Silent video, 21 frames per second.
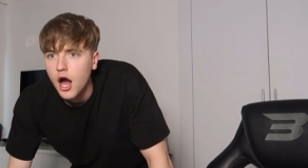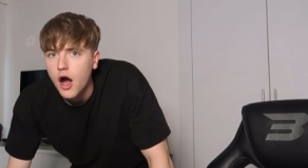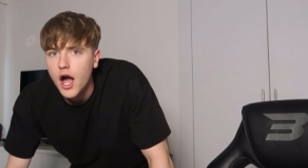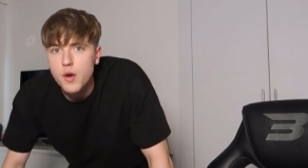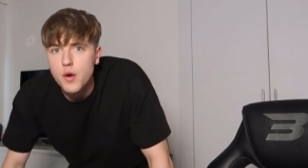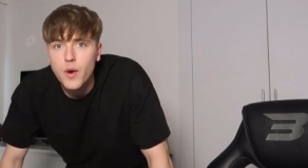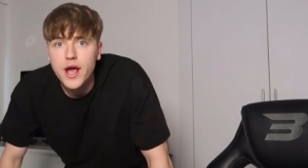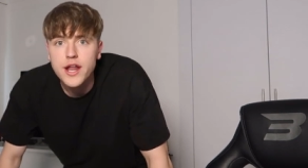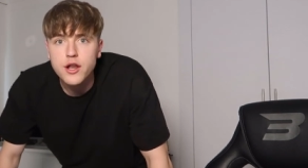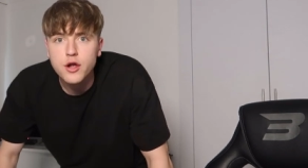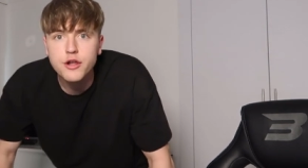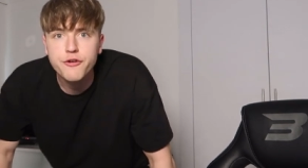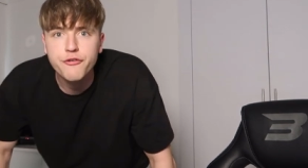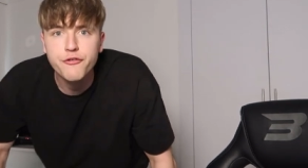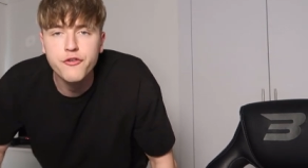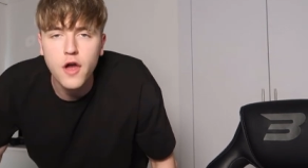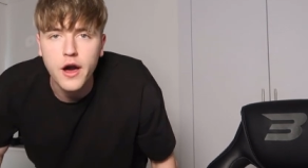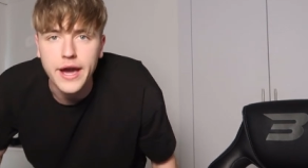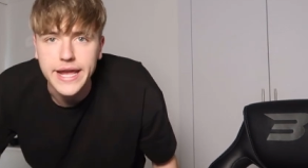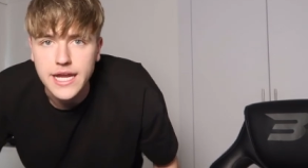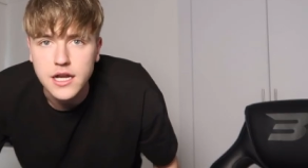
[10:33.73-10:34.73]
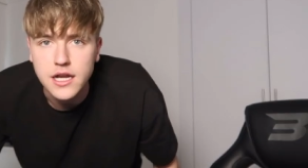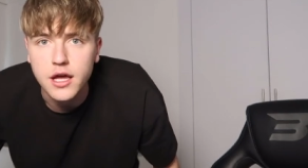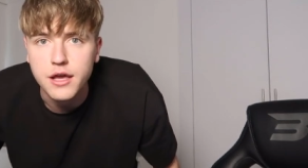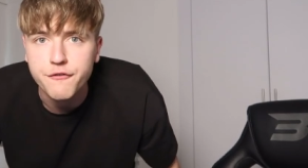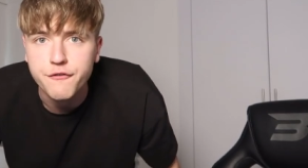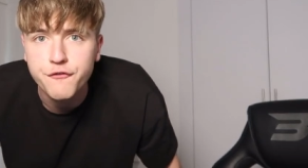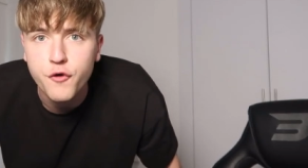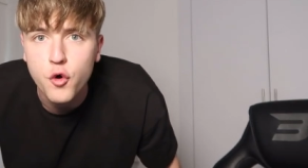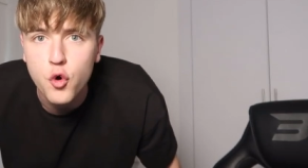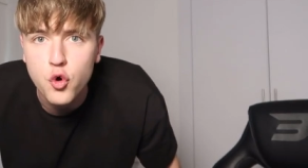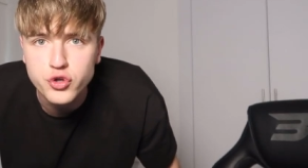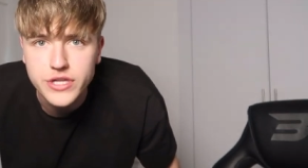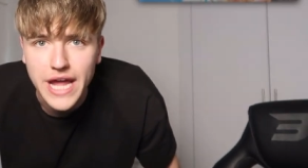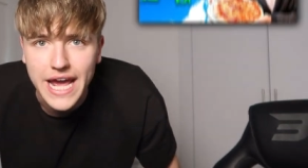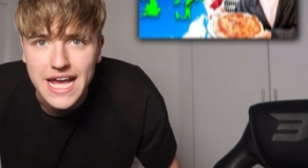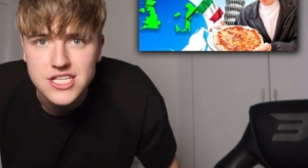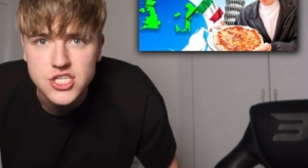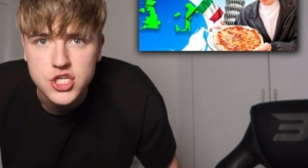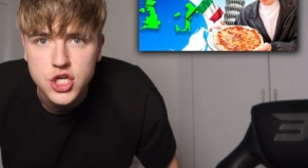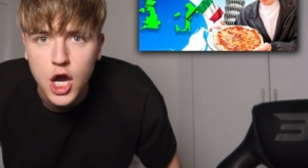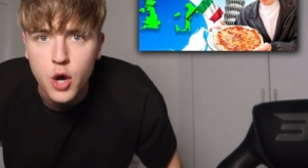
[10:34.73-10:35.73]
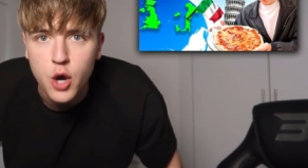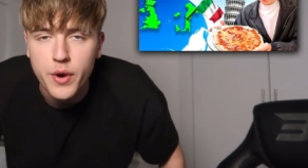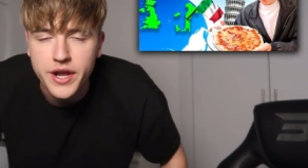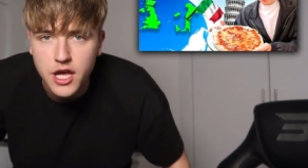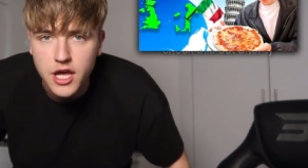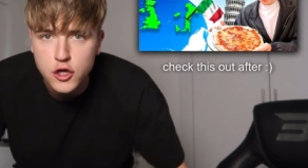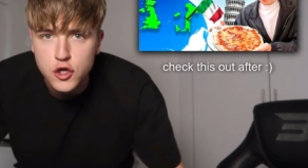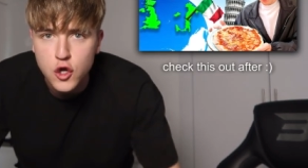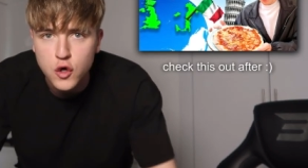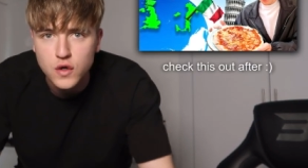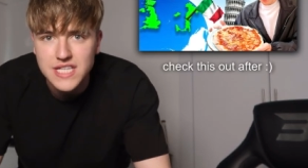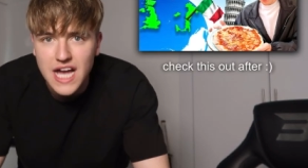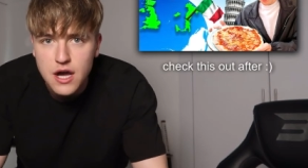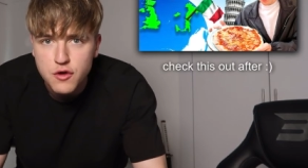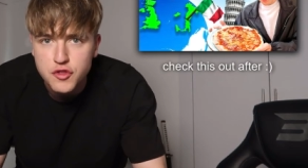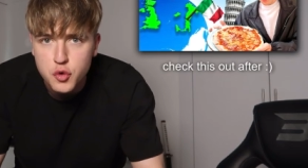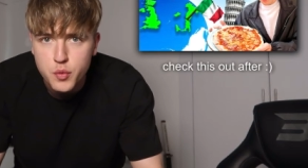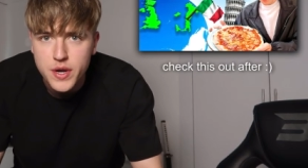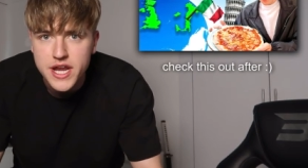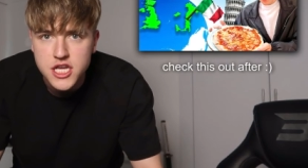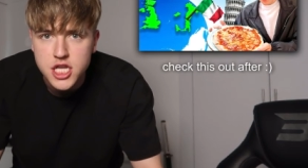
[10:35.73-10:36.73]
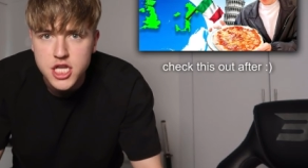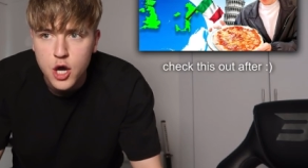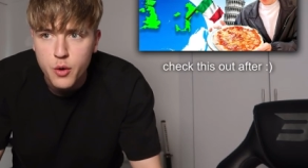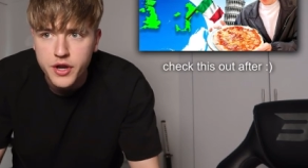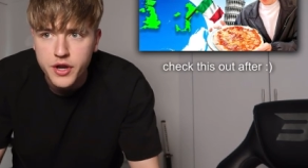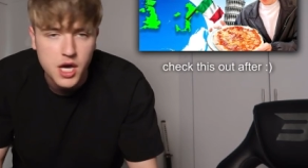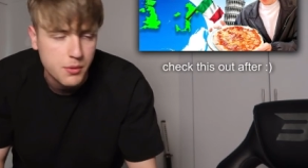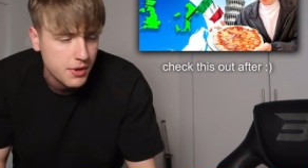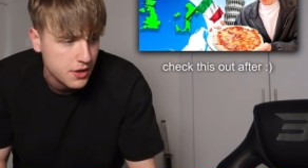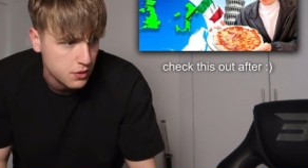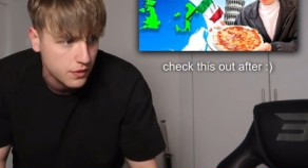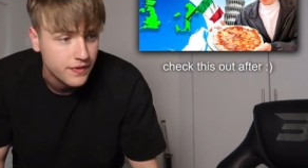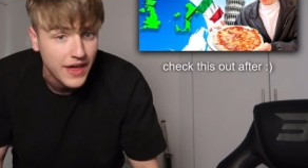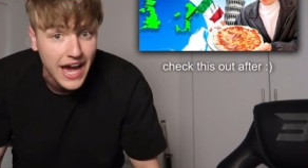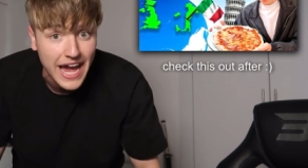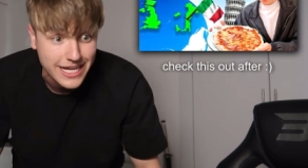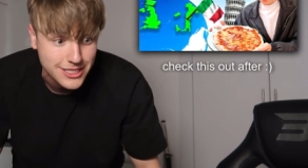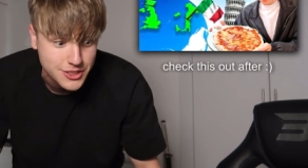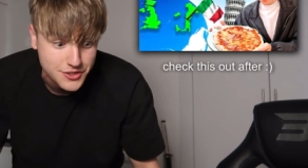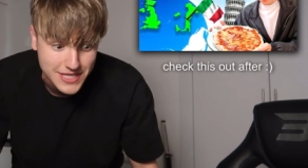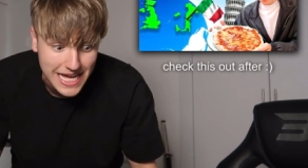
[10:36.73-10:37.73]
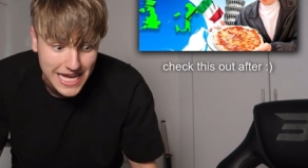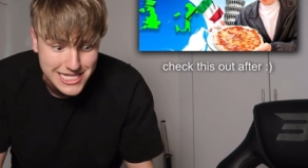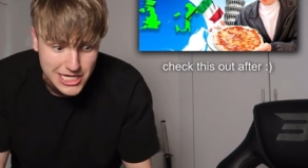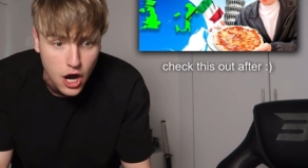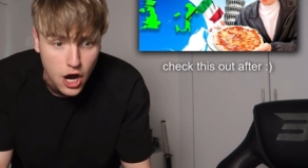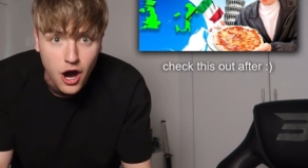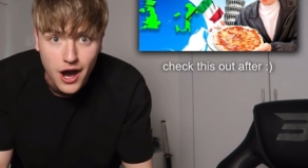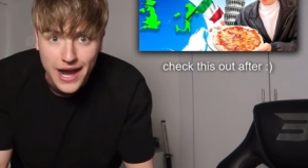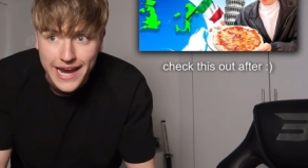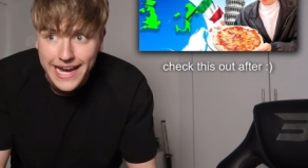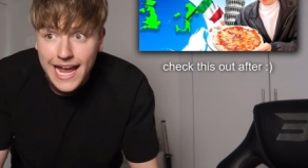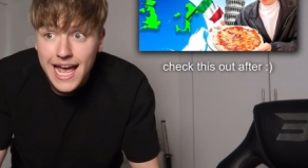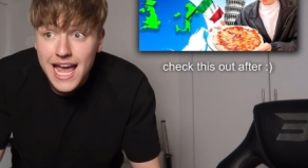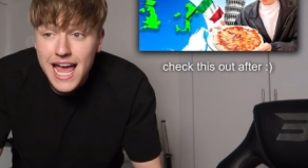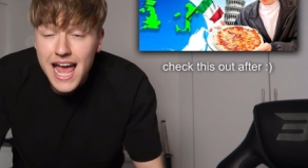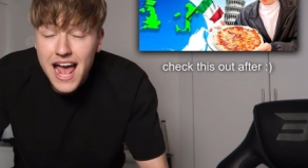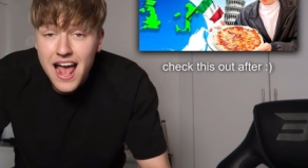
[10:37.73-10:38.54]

I went on a flight like four days ago, and I looked out the window and I went, "That is that's high.